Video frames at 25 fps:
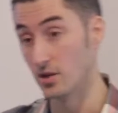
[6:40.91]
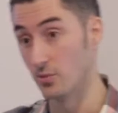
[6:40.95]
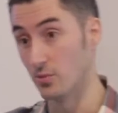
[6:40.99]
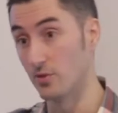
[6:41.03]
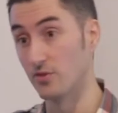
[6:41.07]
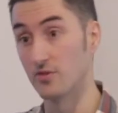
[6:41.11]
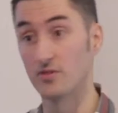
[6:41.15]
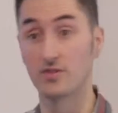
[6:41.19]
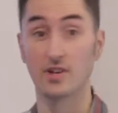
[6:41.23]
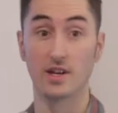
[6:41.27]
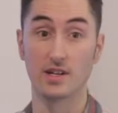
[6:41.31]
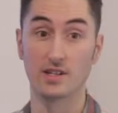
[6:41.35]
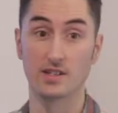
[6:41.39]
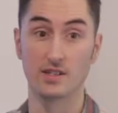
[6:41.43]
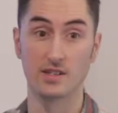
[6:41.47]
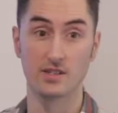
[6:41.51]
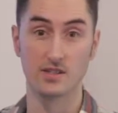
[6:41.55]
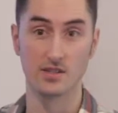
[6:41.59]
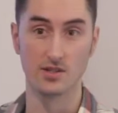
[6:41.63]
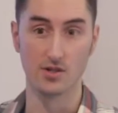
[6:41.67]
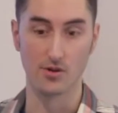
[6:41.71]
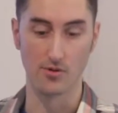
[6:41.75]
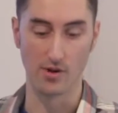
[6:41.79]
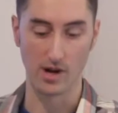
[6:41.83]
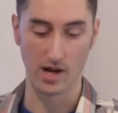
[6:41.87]
we detected this
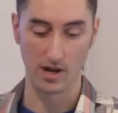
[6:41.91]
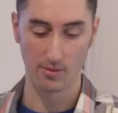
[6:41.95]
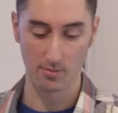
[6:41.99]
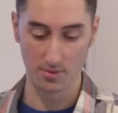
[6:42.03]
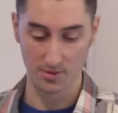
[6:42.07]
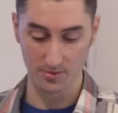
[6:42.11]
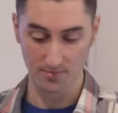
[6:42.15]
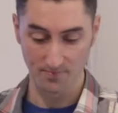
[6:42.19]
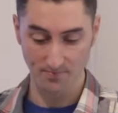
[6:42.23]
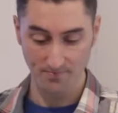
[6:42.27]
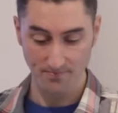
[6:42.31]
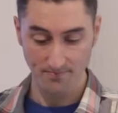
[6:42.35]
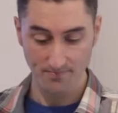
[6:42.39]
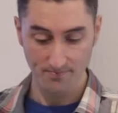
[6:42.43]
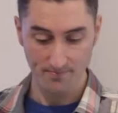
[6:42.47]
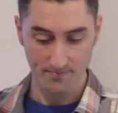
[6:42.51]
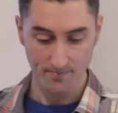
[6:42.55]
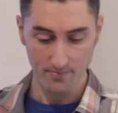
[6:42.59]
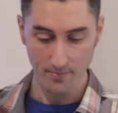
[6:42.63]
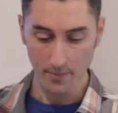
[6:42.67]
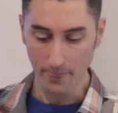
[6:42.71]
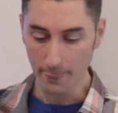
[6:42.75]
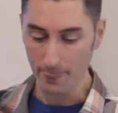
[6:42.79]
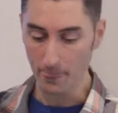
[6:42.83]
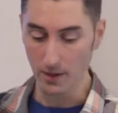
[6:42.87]
in your app,
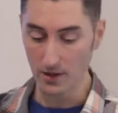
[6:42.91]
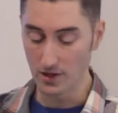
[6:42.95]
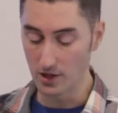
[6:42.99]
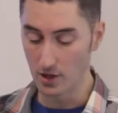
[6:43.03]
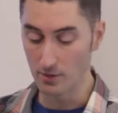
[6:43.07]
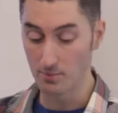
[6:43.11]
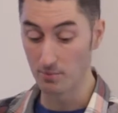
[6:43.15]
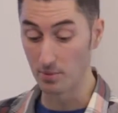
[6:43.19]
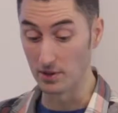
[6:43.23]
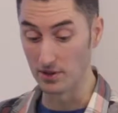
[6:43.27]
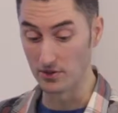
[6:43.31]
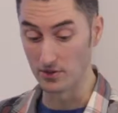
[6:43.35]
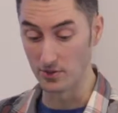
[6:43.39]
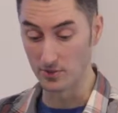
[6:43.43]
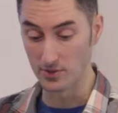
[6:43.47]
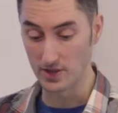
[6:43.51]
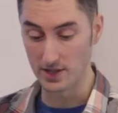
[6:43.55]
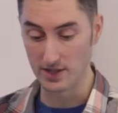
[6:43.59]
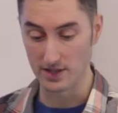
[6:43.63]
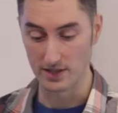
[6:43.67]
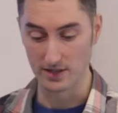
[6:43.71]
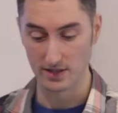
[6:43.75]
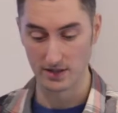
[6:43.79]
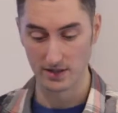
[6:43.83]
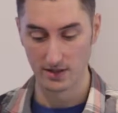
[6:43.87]
please
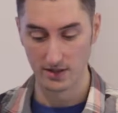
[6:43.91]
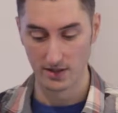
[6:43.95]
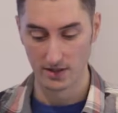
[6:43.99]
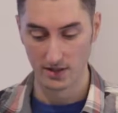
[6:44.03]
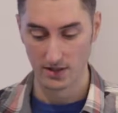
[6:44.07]
update it.